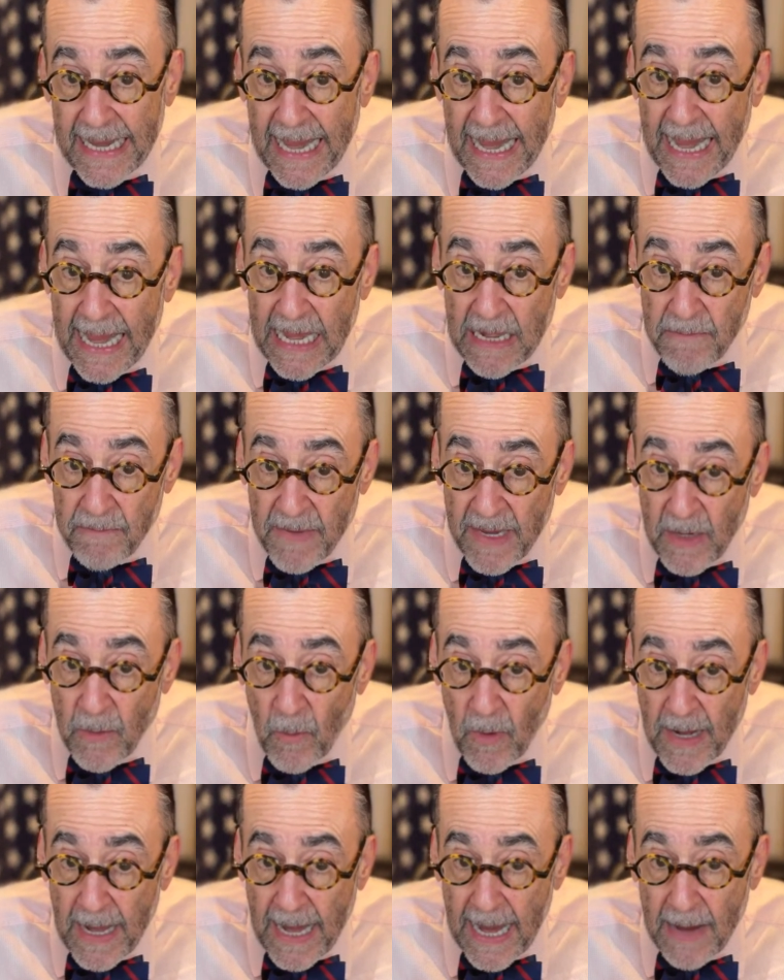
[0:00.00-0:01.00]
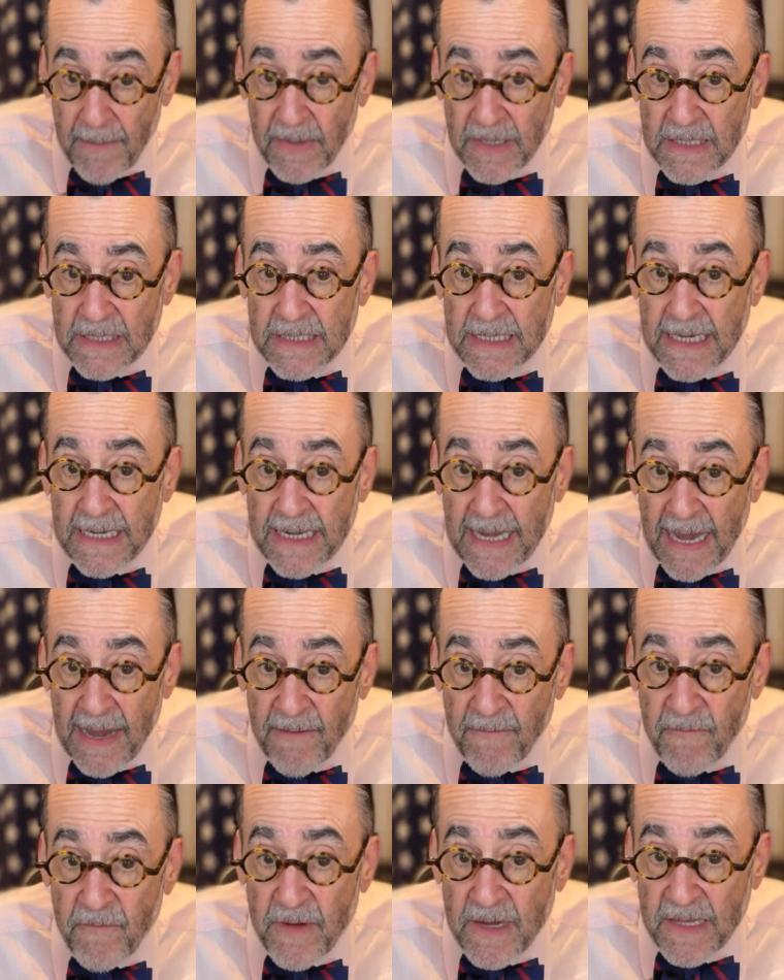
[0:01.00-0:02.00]
Admit what happens and
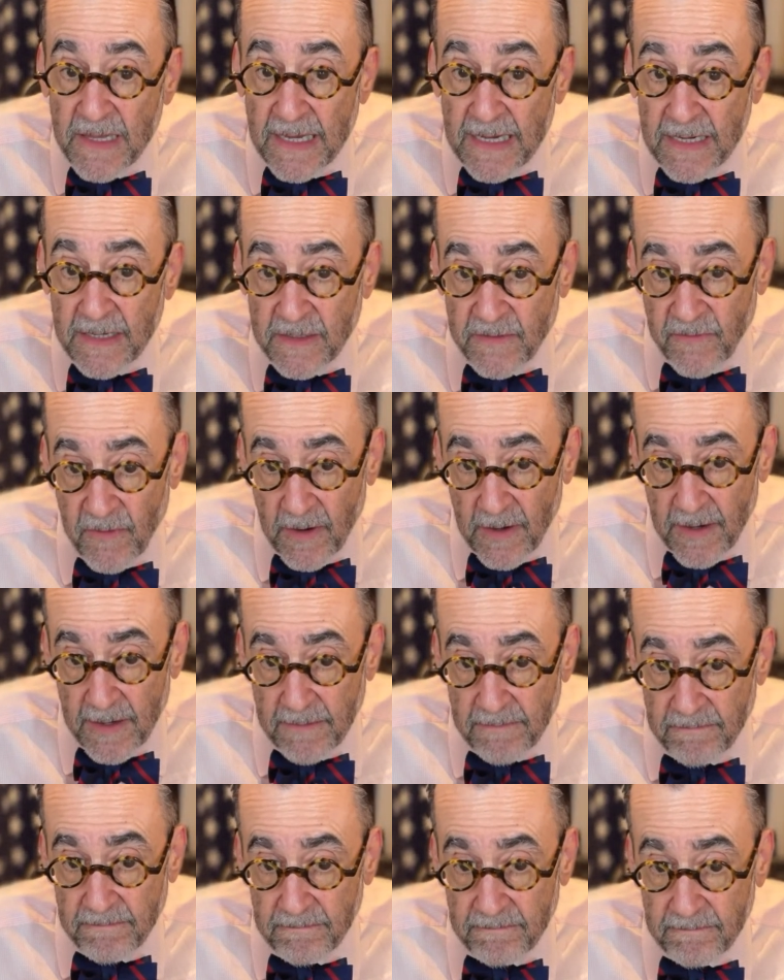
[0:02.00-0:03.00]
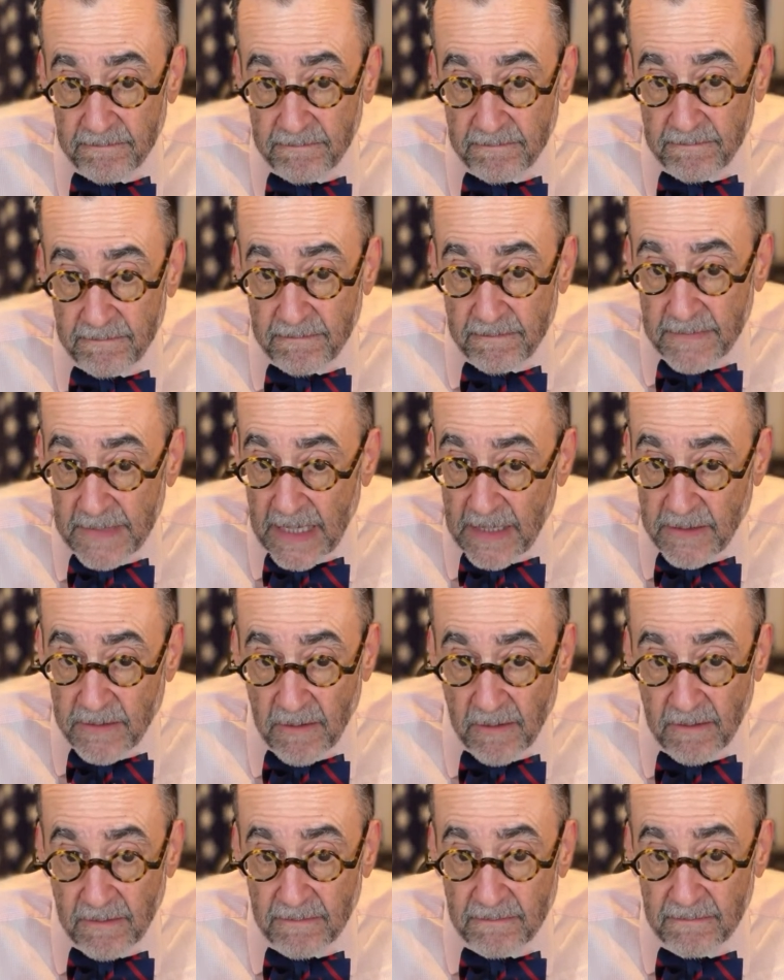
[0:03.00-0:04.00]
everything is fine. That's
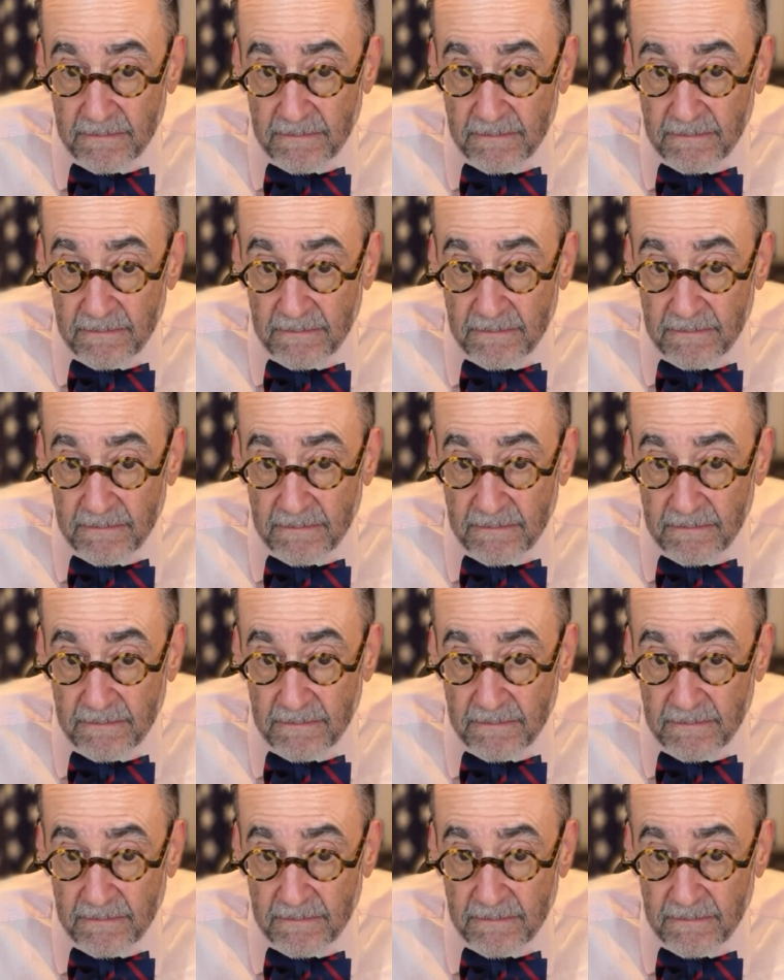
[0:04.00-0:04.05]
all.